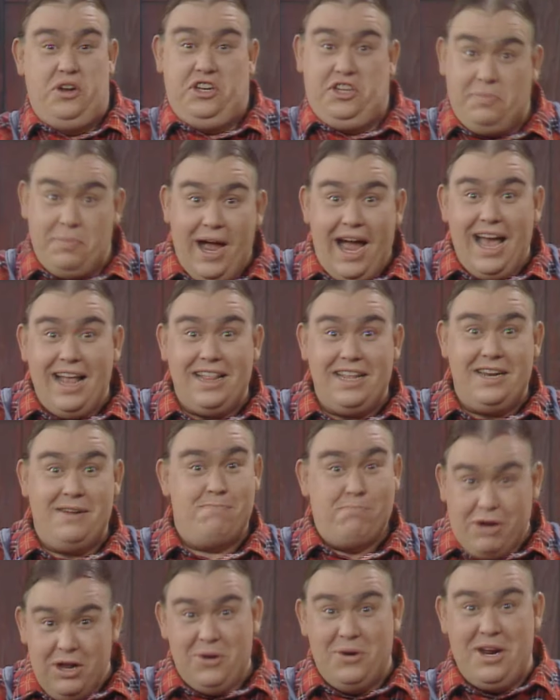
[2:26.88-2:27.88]
to smiling
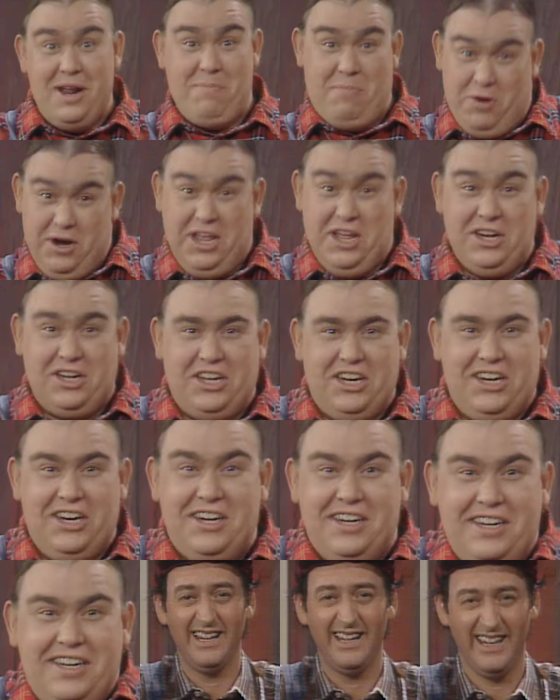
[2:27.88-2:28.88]
and blowing up real
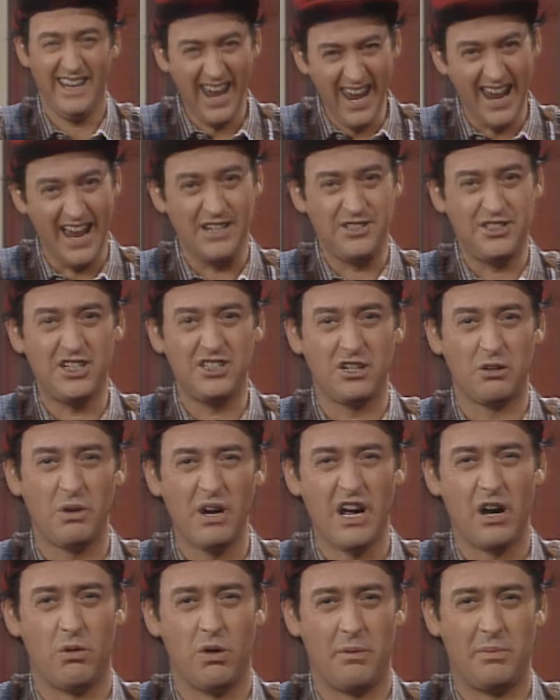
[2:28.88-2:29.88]
good. Yeah, and she's a
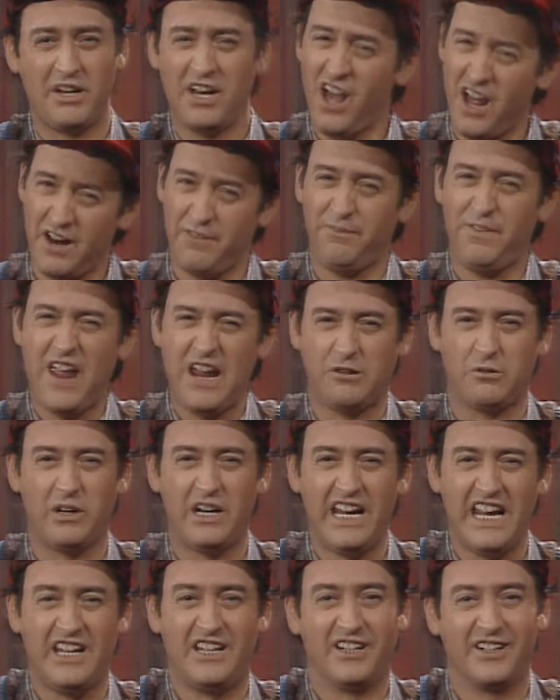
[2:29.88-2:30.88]
real woman, not a fake one
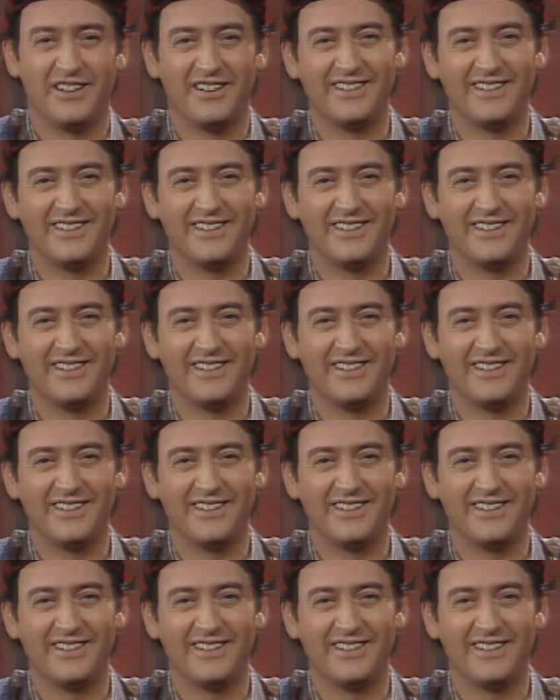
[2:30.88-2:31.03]
either.